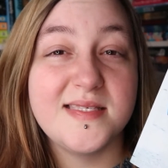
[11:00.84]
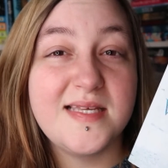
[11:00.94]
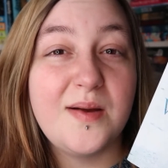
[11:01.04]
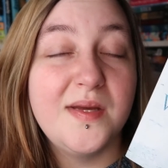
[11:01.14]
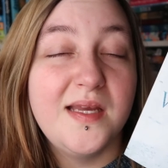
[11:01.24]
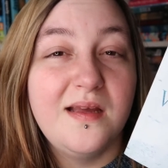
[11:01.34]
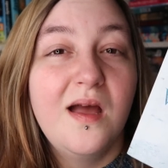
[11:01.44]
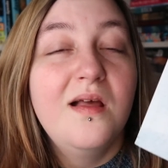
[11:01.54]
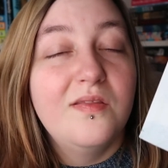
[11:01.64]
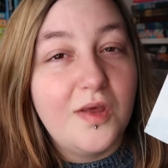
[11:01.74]
a Sami.
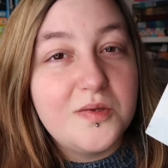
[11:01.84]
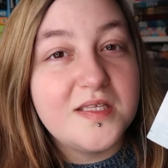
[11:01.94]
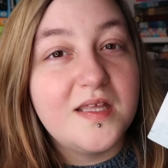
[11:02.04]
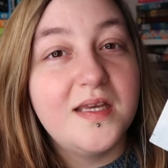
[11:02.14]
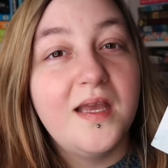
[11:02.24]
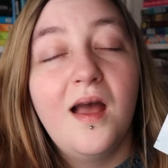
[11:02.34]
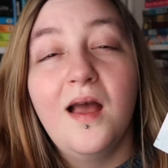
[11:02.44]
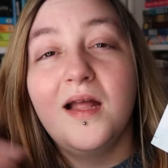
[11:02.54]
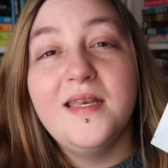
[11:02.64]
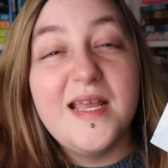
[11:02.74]
Those are the
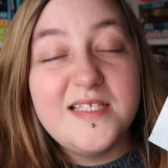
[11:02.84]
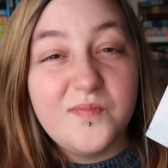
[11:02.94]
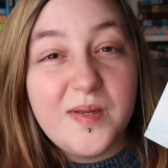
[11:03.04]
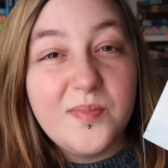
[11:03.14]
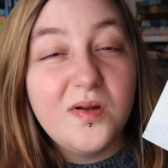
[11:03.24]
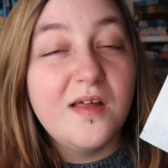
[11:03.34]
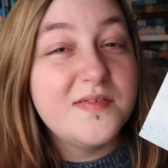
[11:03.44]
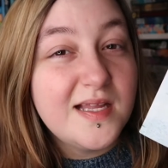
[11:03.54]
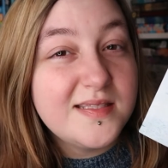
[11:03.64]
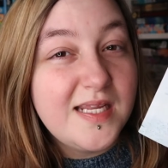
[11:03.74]
native people of
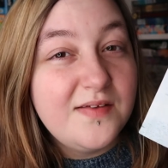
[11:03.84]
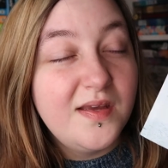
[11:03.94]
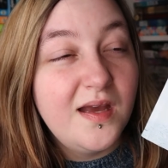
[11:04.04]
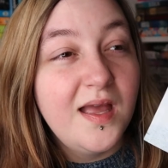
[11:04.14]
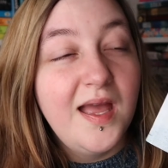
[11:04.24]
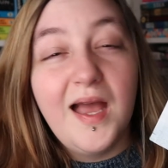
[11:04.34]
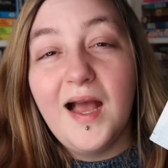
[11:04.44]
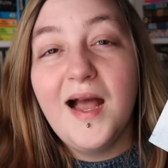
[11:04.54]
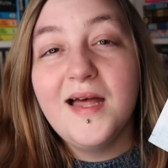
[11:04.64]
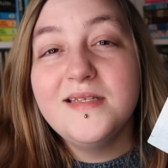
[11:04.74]
Scandinavia
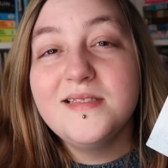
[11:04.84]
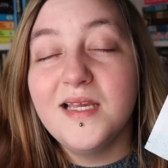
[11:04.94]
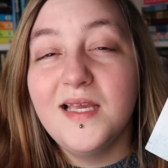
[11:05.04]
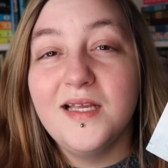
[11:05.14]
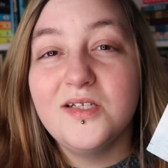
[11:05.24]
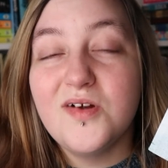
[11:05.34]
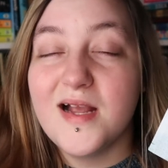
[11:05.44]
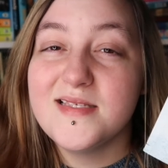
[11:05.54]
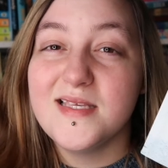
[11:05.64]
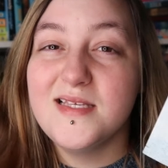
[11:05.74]
and it
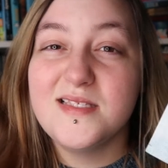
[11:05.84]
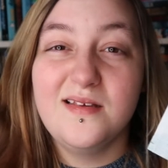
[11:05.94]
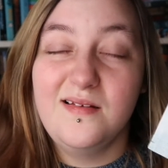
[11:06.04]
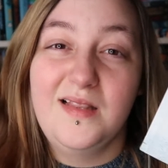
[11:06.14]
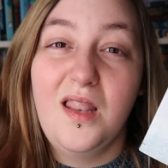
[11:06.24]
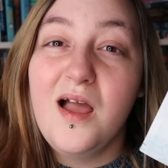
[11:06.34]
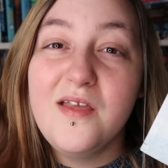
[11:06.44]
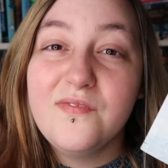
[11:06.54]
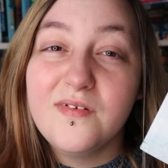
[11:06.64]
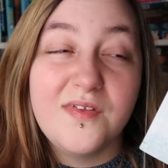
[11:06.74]
tracks his
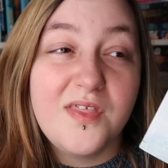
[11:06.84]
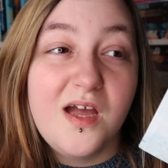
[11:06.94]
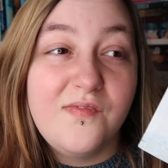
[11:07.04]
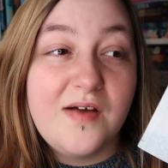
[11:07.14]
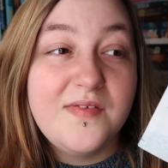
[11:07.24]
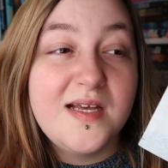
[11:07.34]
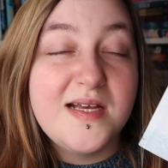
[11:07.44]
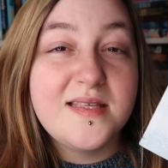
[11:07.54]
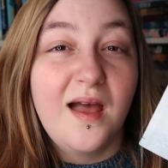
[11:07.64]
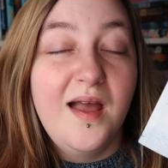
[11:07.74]
life for 35
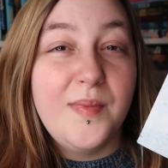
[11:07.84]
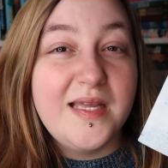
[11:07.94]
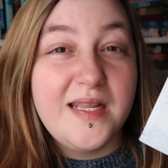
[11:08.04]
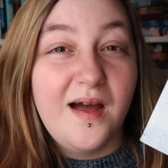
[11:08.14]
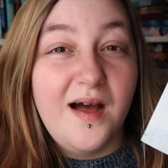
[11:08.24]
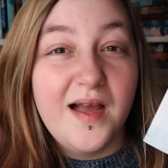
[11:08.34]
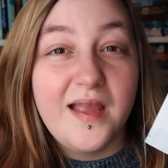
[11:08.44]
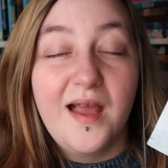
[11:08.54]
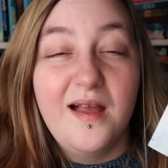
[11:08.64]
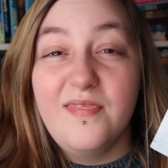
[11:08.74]
years, meeting a
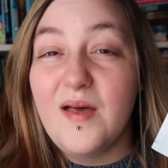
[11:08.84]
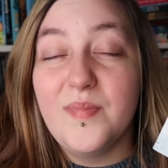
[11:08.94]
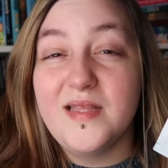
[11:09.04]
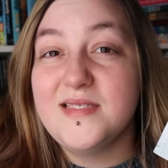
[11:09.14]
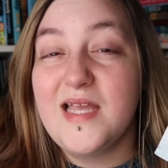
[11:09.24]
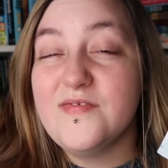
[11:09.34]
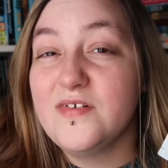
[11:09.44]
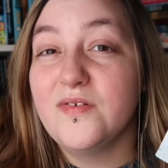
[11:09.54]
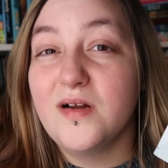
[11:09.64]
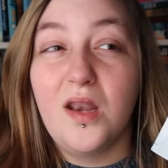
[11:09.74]
guy, then being together
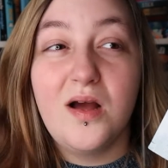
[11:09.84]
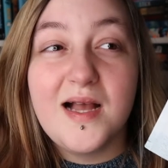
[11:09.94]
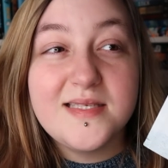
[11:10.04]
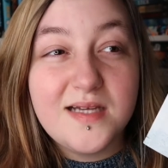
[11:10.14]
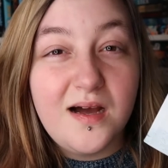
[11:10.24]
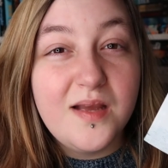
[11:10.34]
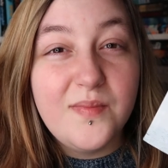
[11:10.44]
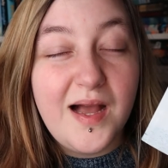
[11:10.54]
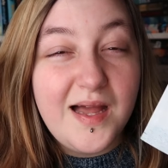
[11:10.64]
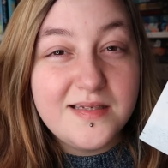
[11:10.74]
for a long ass
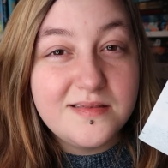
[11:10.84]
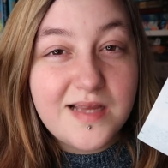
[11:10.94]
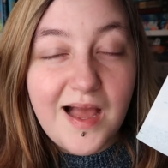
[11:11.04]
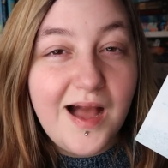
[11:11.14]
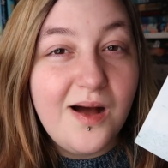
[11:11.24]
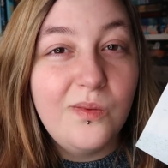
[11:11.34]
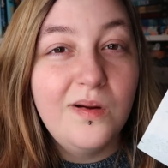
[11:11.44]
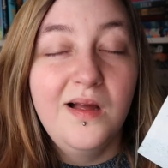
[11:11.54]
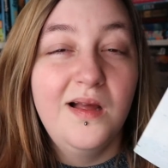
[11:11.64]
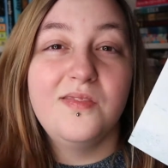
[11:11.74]
time and
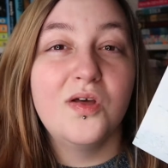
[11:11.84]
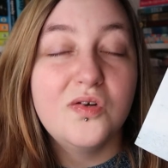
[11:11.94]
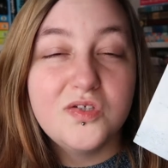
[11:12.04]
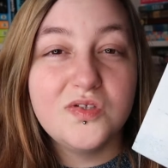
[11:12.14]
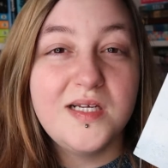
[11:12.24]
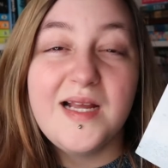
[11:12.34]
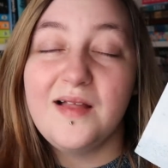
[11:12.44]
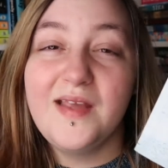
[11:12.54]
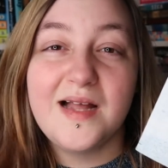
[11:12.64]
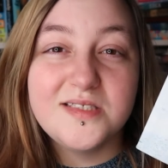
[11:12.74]
how the country
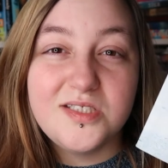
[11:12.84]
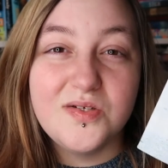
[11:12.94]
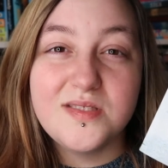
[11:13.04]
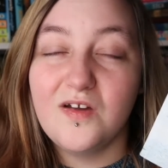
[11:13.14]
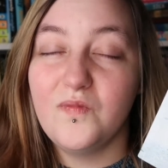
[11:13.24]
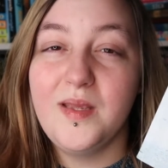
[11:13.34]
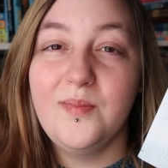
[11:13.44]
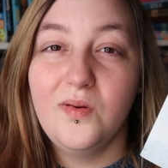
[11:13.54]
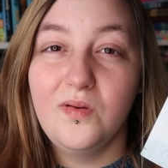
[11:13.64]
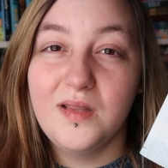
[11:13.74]
and the attitudes of
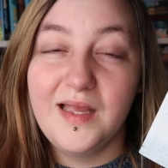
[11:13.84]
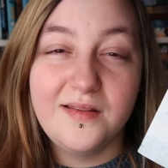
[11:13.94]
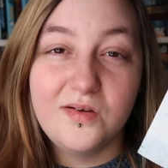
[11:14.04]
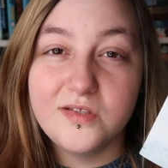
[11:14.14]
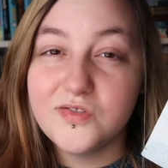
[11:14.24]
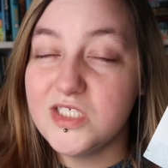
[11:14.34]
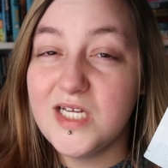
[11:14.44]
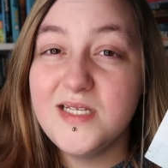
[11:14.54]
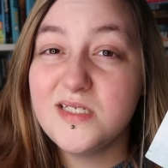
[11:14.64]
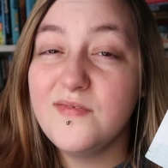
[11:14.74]
people in the country
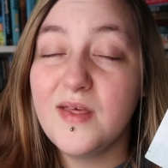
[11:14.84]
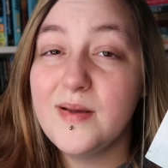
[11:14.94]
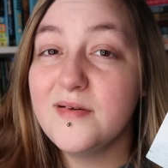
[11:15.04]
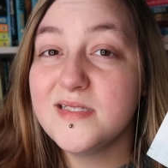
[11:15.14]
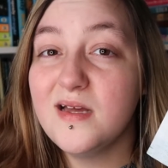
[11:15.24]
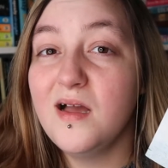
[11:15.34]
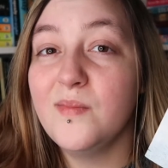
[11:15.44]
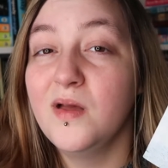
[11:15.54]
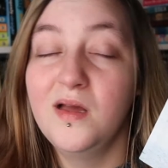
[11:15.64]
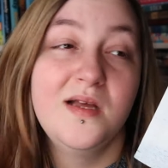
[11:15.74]
changed over that period of time.